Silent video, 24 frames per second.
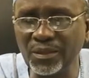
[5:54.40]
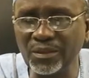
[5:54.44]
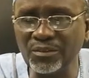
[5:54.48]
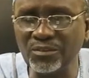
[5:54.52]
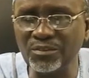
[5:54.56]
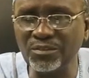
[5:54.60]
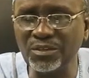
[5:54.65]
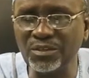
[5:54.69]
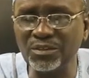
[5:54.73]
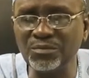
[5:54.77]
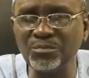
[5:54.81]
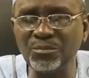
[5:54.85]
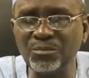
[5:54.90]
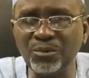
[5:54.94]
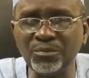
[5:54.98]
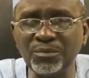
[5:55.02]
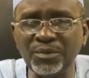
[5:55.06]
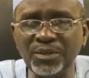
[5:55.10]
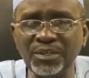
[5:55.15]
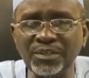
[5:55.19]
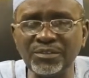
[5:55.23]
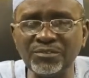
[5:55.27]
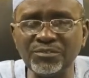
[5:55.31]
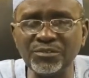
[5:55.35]
You need more
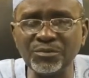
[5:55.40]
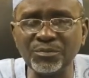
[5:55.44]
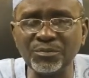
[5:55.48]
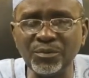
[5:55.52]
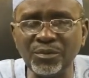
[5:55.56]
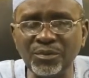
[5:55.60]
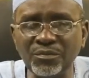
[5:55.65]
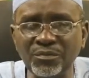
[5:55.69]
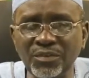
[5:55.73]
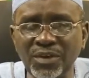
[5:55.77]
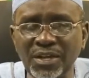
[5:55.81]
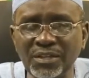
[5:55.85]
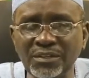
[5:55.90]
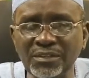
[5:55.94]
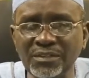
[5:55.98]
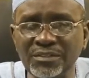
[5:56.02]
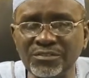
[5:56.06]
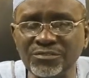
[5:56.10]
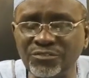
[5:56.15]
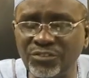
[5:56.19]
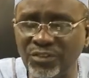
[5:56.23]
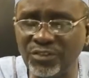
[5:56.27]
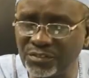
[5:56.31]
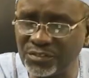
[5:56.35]
money to provide the
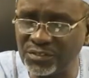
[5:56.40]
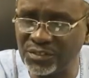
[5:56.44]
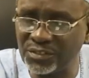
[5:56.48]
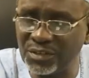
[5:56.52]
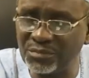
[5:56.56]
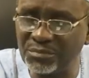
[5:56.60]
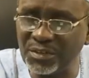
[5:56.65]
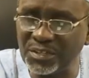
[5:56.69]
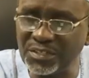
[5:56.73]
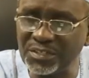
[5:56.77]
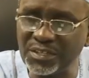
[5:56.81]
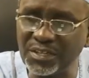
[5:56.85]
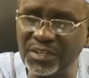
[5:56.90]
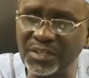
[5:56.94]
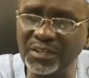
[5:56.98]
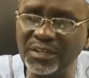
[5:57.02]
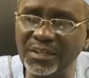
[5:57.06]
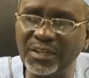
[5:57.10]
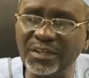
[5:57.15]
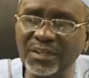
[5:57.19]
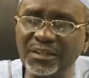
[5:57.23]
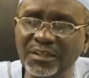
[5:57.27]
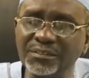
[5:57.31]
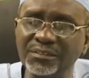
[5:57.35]
instructional
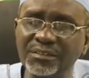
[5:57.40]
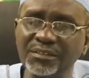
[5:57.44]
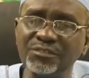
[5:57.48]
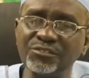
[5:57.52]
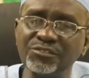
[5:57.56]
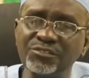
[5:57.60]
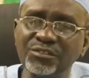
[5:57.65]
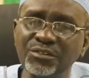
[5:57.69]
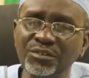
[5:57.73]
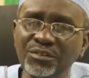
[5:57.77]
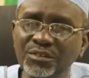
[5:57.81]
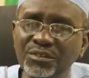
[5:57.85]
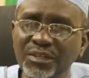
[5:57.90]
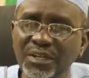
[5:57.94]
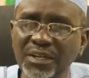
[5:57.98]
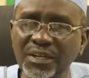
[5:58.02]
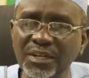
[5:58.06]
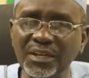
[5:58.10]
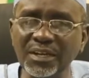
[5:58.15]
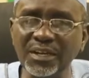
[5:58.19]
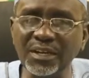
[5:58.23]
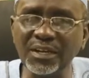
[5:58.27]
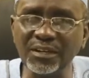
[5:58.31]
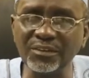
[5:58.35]
materials and so on.
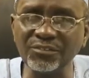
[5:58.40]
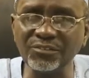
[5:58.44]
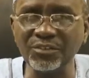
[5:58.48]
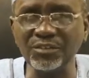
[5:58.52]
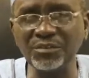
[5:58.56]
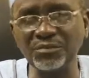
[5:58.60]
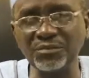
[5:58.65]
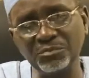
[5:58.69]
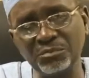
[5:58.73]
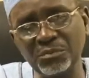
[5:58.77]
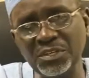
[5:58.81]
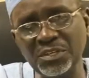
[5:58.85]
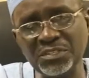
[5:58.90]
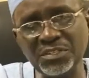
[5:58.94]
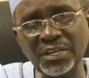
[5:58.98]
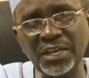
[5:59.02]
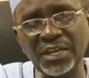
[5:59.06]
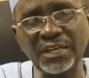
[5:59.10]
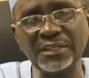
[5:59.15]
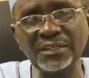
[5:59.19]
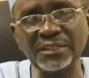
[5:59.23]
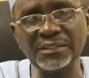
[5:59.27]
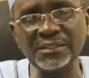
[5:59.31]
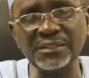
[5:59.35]
So
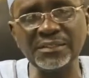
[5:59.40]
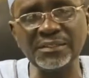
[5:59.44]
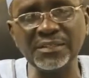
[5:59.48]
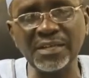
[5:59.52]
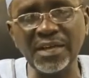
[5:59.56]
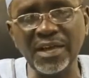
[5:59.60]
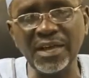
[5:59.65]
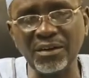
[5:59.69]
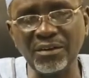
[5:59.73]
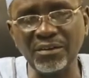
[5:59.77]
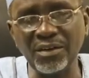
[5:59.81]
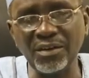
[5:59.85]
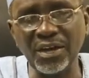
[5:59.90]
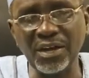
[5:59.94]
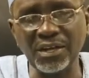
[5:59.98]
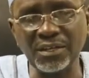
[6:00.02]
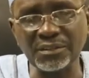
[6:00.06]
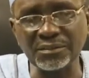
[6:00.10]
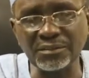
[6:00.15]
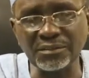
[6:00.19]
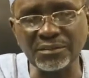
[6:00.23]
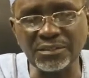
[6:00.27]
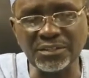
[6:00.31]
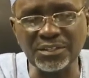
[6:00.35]
basically these are
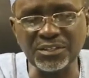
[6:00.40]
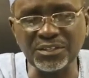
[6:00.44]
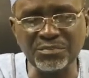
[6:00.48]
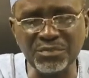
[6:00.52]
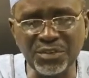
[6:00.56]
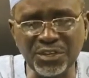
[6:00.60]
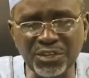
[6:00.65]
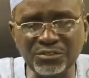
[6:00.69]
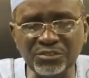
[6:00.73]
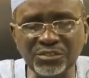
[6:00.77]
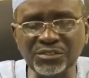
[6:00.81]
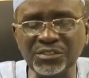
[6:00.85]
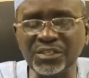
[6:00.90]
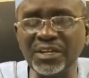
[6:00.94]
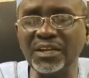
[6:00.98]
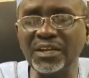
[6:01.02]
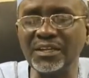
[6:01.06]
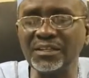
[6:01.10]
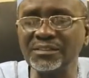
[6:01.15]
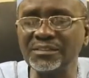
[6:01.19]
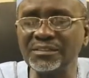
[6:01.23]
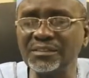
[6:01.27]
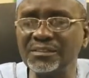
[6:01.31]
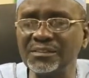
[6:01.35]
our three major
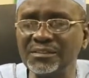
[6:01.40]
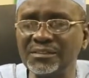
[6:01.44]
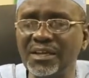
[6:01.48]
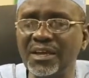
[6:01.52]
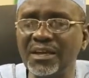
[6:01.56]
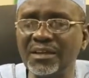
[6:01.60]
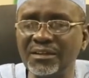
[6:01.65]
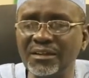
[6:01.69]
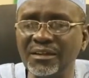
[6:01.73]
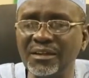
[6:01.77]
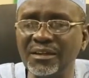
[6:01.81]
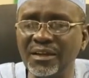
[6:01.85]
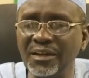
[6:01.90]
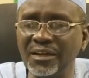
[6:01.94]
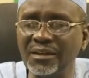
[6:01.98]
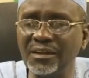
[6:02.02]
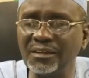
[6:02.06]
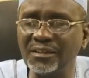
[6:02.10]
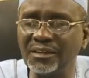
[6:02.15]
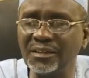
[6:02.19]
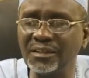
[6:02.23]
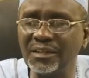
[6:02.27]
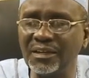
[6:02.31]
challenges and uh,